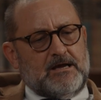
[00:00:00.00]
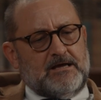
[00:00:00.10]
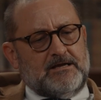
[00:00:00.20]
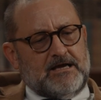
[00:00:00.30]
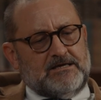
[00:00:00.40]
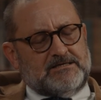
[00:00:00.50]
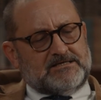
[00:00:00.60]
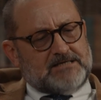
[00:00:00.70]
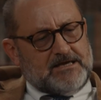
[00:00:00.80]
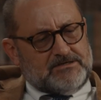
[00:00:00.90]
And he
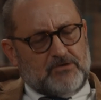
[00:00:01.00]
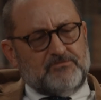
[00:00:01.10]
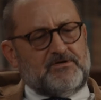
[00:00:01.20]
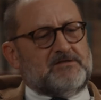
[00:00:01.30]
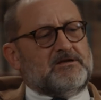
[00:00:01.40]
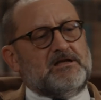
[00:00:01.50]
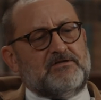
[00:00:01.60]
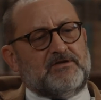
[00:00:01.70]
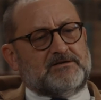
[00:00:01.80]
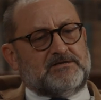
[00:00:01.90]
says, I don't think that he
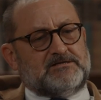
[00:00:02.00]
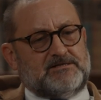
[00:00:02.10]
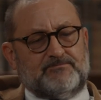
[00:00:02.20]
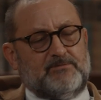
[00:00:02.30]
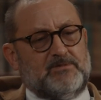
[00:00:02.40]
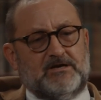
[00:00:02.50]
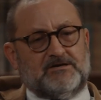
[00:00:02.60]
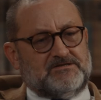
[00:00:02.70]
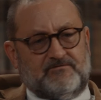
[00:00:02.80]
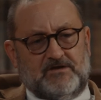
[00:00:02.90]
thinks it's simply
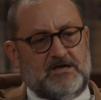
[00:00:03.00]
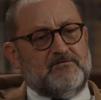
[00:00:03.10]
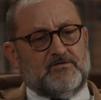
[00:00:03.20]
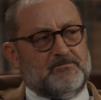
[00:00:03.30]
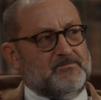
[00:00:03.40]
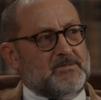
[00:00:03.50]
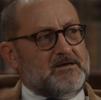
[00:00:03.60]
because of evil.